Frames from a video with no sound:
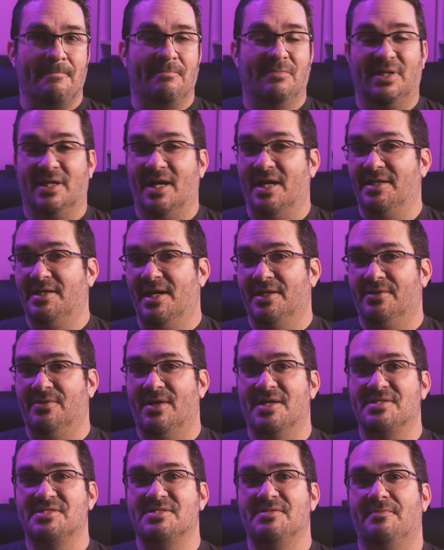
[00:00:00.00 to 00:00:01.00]
But I
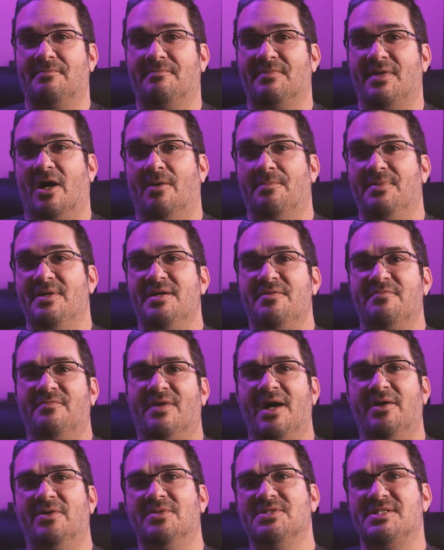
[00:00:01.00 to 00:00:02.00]
digress. Albeit
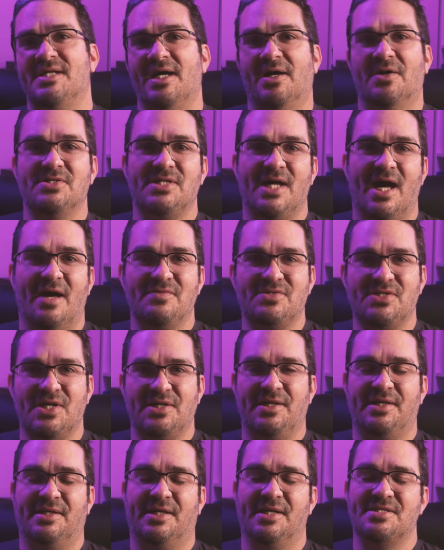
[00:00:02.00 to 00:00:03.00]
vinyl sales have
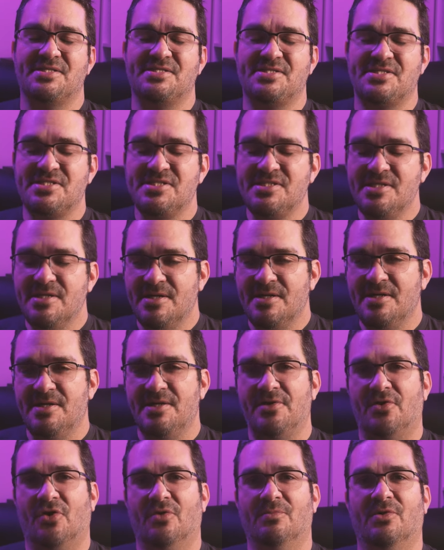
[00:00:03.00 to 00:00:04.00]
seen a
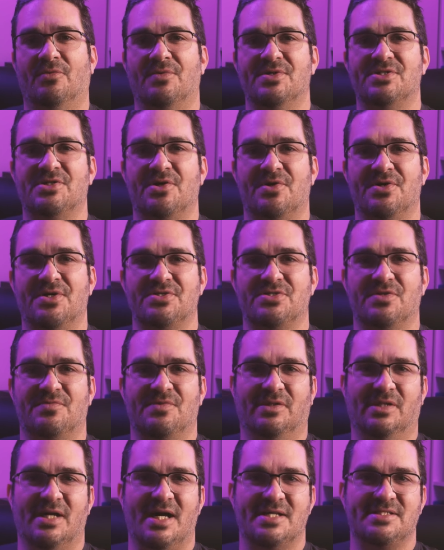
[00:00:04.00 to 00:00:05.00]
considerable resurgence over
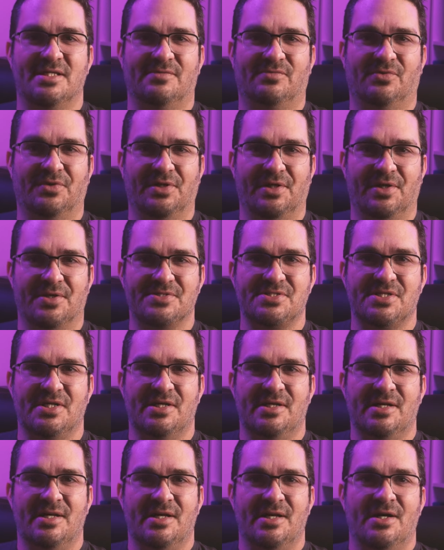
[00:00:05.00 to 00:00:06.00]
the last several years
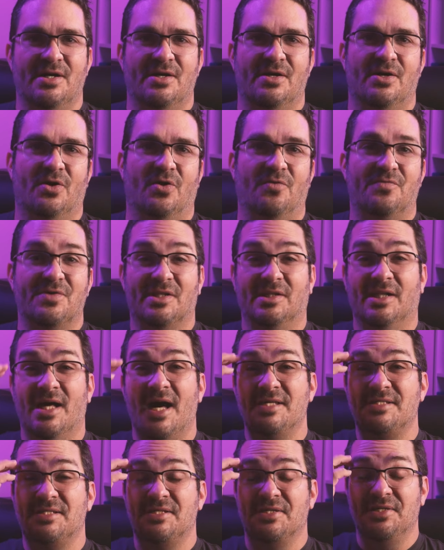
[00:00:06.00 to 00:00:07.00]
over the
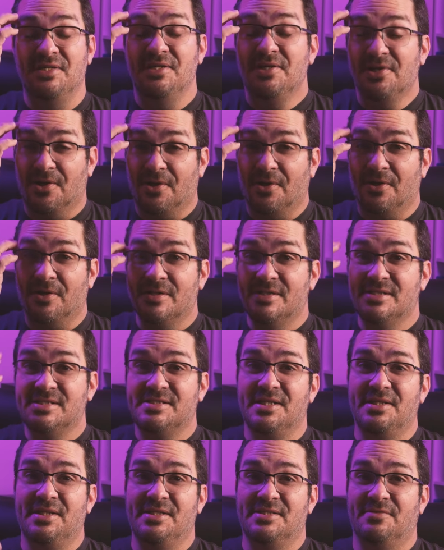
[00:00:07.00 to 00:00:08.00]
last year,
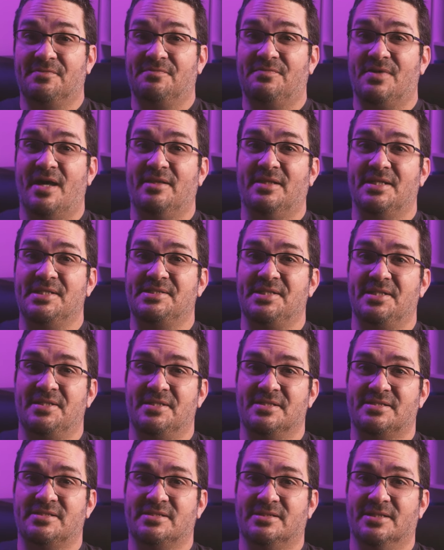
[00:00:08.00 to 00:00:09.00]
CDs have finally seen
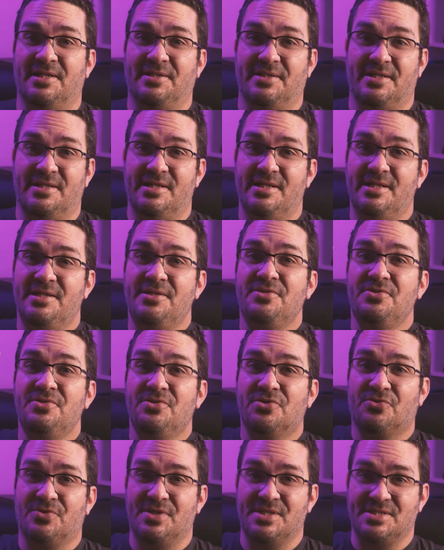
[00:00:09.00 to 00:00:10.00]
a slight
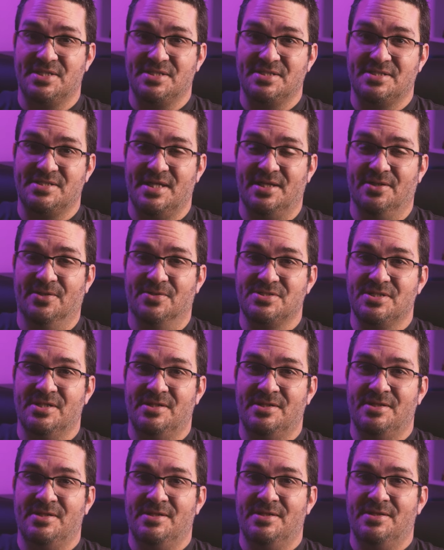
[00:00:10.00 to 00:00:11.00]
increase in sales.
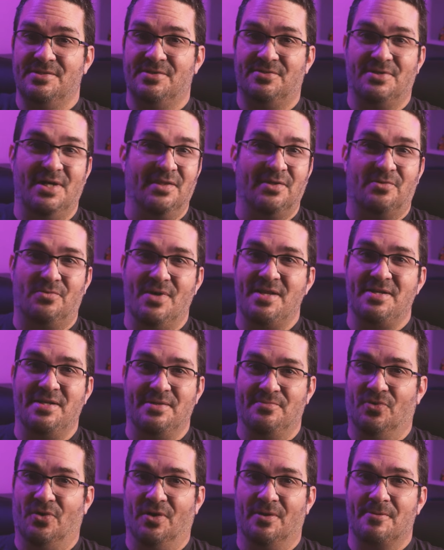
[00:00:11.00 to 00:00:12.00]
They're not in the red
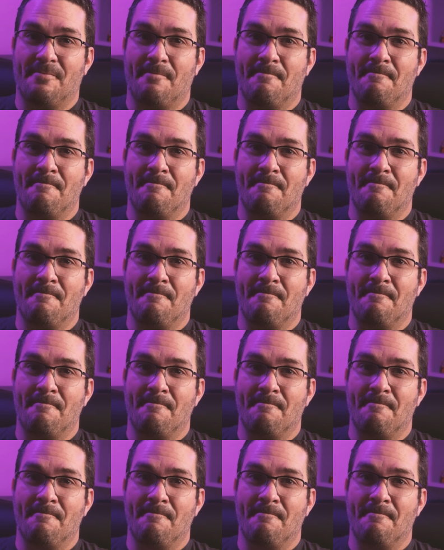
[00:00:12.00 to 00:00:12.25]
anymore.